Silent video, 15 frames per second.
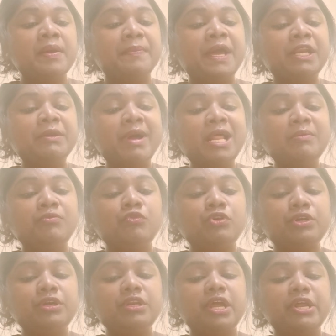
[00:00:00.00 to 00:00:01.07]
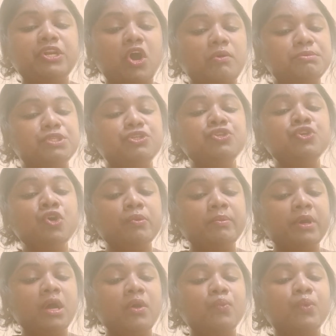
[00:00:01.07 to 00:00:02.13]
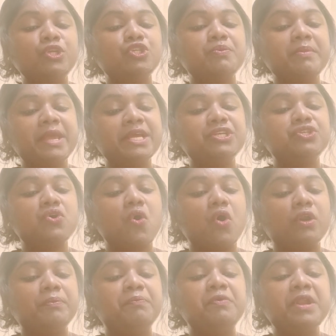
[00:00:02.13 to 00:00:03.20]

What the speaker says: Perumal Murugan adopts humor which makes or